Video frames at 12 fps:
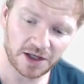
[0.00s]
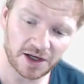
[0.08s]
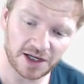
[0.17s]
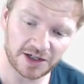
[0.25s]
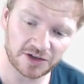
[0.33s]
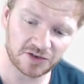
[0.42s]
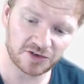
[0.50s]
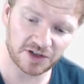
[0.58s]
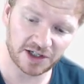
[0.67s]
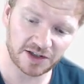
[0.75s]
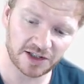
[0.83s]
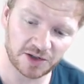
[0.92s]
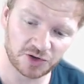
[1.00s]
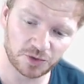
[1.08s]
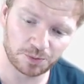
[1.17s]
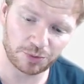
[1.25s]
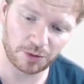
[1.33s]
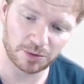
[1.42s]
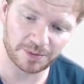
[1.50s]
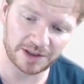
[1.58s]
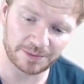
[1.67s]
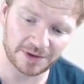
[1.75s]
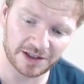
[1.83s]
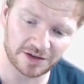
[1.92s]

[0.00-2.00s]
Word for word: I can say that it should probably be